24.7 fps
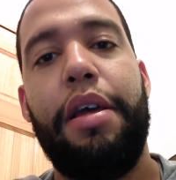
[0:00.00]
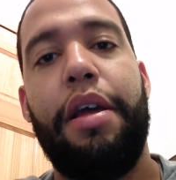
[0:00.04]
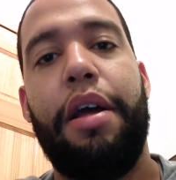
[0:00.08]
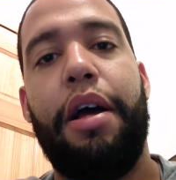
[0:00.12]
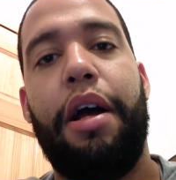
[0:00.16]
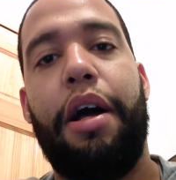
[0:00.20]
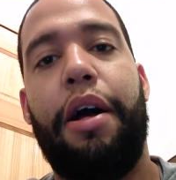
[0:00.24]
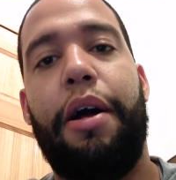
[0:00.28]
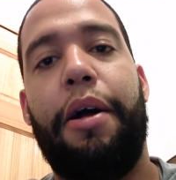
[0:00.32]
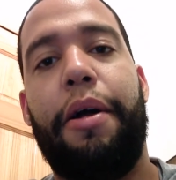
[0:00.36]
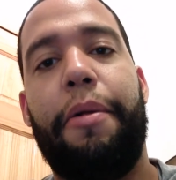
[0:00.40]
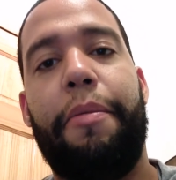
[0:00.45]

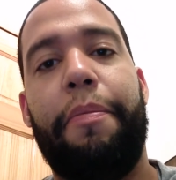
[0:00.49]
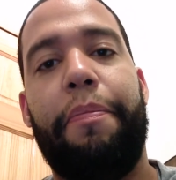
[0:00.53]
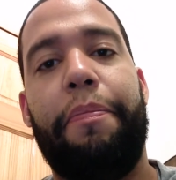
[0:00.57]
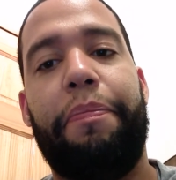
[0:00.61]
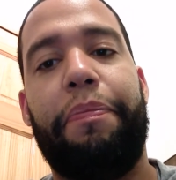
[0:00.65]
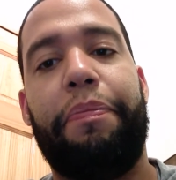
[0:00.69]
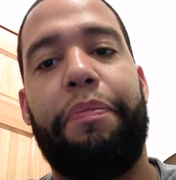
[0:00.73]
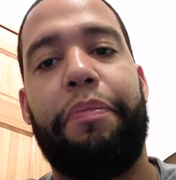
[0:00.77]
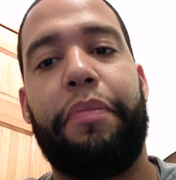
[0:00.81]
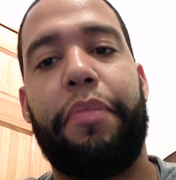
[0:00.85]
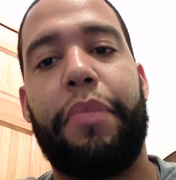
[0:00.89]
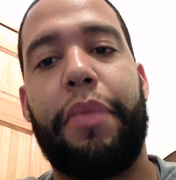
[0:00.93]

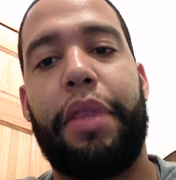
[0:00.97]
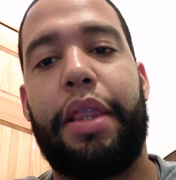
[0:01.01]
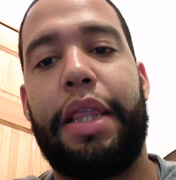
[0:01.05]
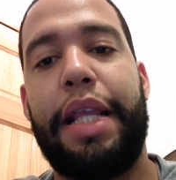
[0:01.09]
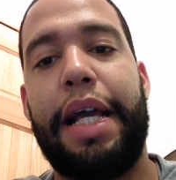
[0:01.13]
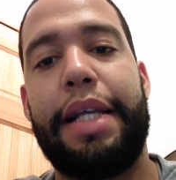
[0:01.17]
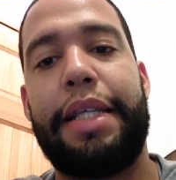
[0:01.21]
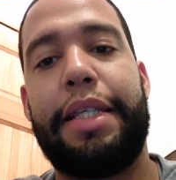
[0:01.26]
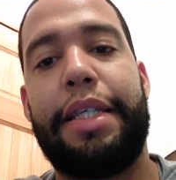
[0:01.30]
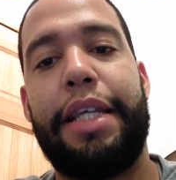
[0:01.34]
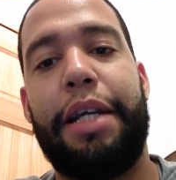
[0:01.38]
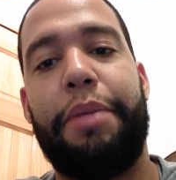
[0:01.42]
Um,
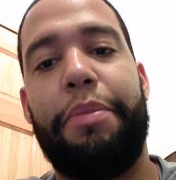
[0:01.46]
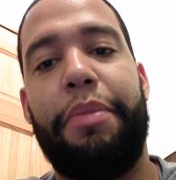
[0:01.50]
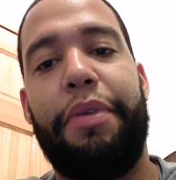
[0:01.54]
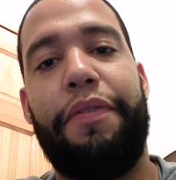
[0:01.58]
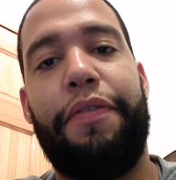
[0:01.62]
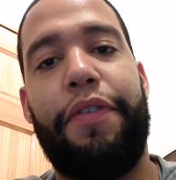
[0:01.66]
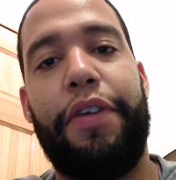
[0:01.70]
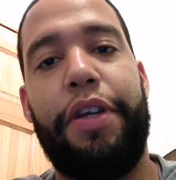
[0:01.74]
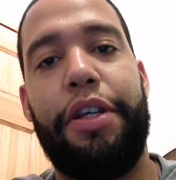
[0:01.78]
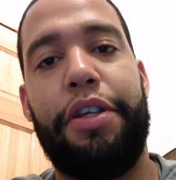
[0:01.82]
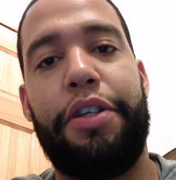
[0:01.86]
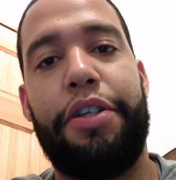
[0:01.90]
that segment
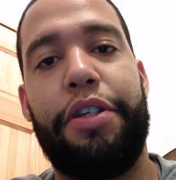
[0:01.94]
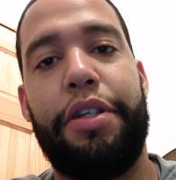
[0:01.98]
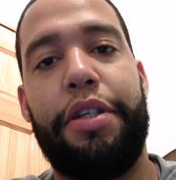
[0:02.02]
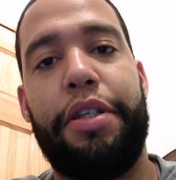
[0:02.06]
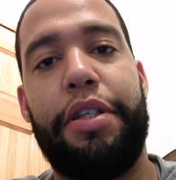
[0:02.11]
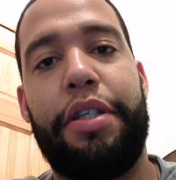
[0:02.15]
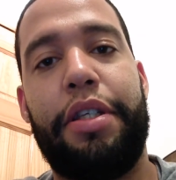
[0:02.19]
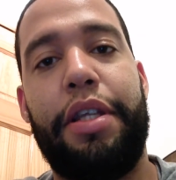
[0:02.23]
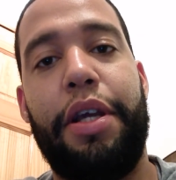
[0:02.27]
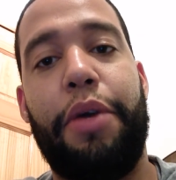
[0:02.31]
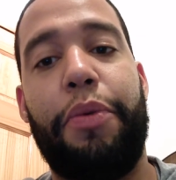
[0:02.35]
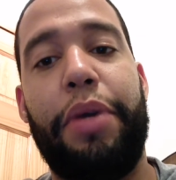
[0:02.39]

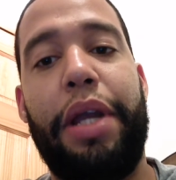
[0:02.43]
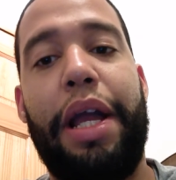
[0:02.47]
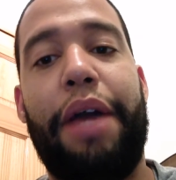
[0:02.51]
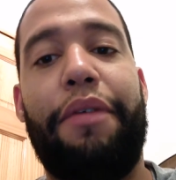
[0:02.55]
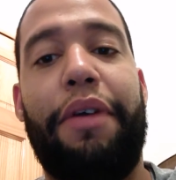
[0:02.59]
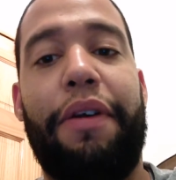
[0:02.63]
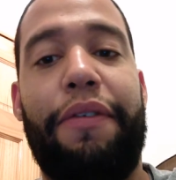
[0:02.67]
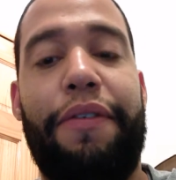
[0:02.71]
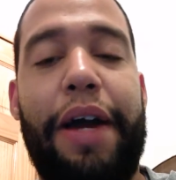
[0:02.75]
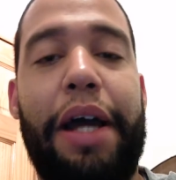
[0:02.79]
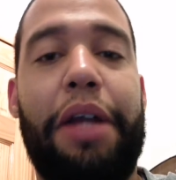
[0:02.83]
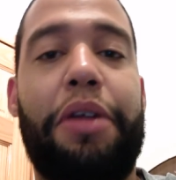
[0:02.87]
finishes. Then we have
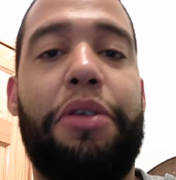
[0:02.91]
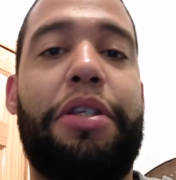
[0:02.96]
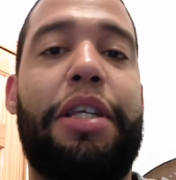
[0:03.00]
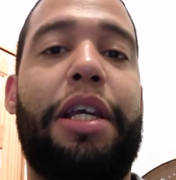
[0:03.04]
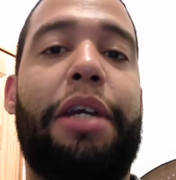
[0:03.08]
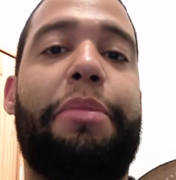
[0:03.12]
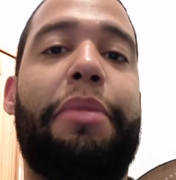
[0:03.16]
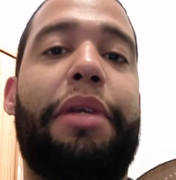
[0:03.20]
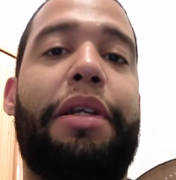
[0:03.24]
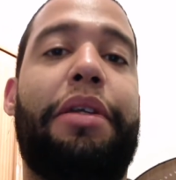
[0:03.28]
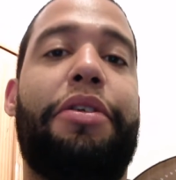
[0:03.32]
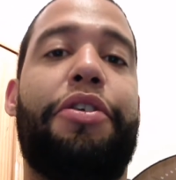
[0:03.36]
our final
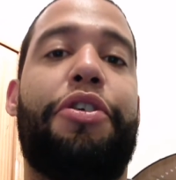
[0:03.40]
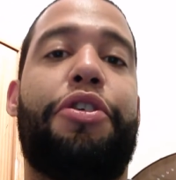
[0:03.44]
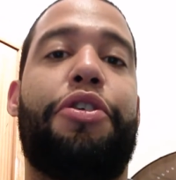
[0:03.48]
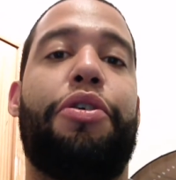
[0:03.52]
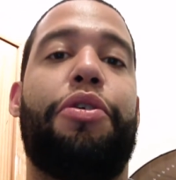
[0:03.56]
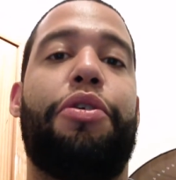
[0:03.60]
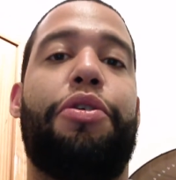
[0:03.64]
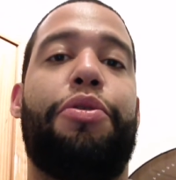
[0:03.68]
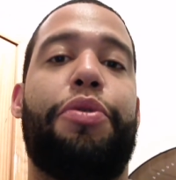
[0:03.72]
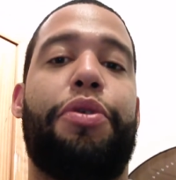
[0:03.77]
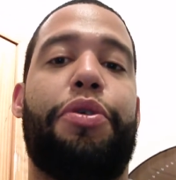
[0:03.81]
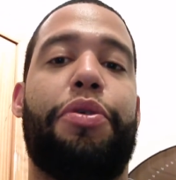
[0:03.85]
segment of the
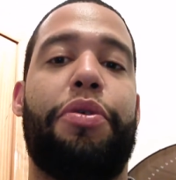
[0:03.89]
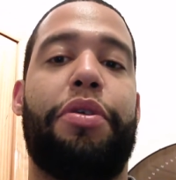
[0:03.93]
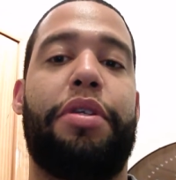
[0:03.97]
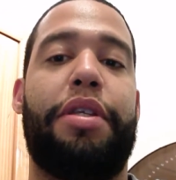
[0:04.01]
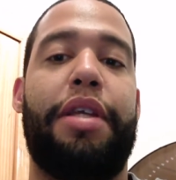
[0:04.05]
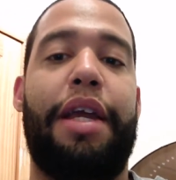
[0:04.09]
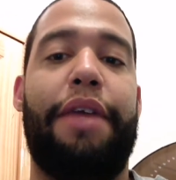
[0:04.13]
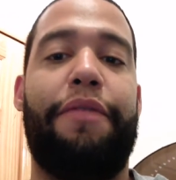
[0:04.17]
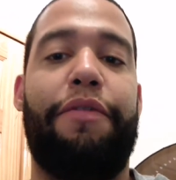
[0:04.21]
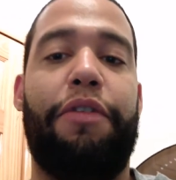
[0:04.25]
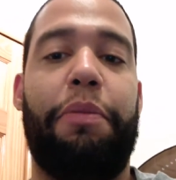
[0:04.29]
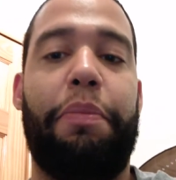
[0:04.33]
show, which was
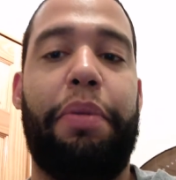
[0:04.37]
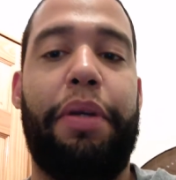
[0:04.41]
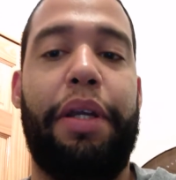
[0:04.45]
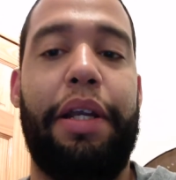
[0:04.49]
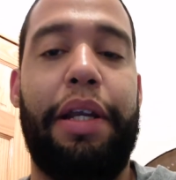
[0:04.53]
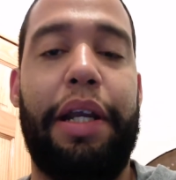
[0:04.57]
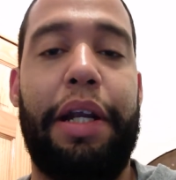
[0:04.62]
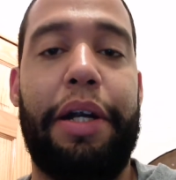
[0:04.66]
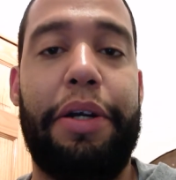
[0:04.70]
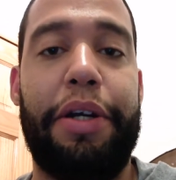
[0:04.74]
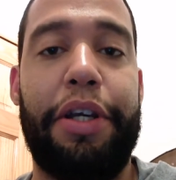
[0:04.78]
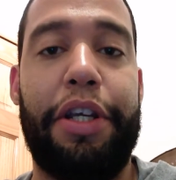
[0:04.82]
MVP and
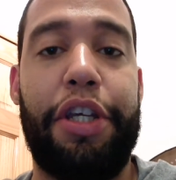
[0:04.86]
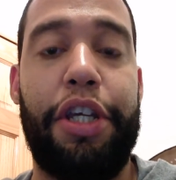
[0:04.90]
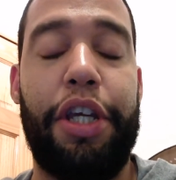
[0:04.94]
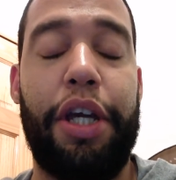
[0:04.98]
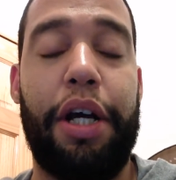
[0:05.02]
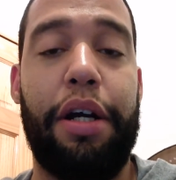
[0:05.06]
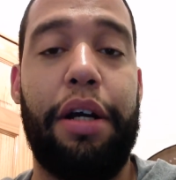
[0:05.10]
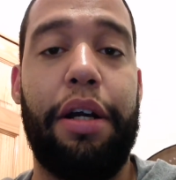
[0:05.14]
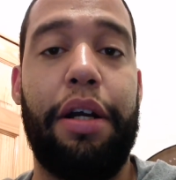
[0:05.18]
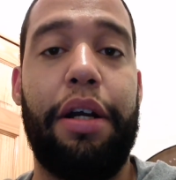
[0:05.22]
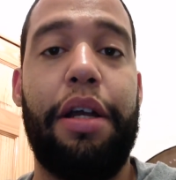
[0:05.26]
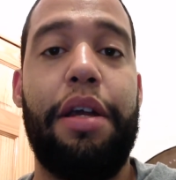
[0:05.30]
Eric
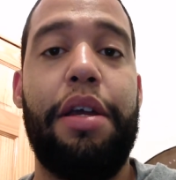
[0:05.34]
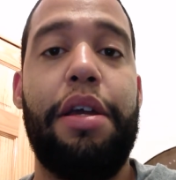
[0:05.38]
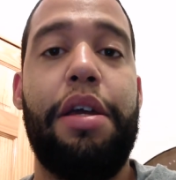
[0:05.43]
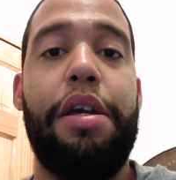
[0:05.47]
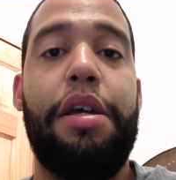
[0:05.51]
Young.